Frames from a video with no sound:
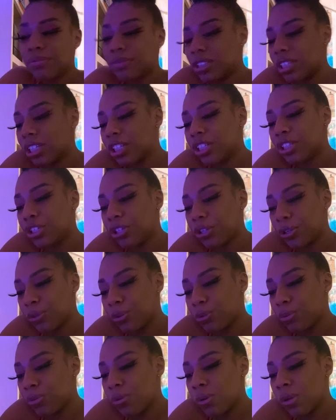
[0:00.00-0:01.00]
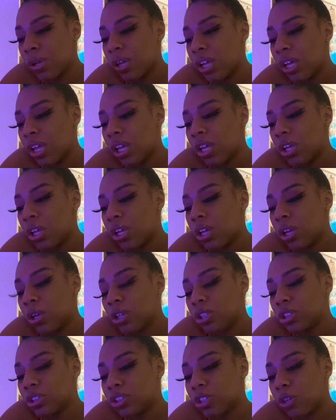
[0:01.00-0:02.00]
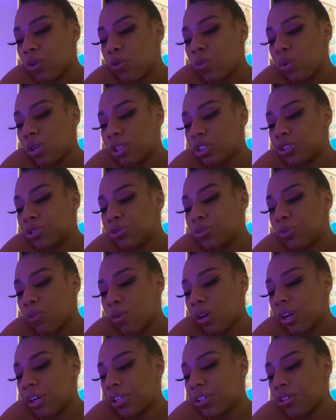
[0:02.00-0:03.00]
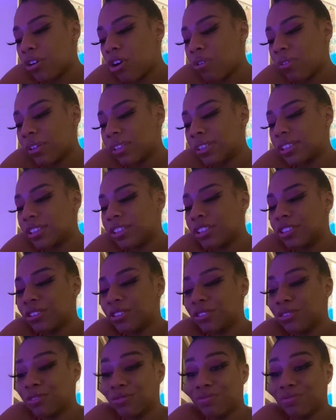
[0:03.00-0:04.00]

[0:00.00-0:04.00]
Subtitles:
to you. So what are you going to do?